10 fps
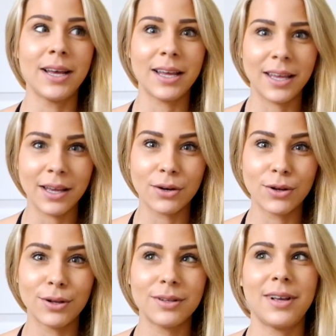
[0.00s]

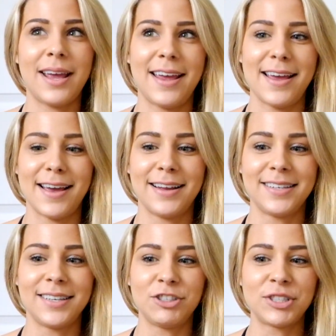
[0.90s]
heal
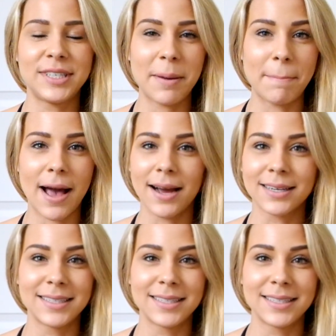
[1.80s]
and just get back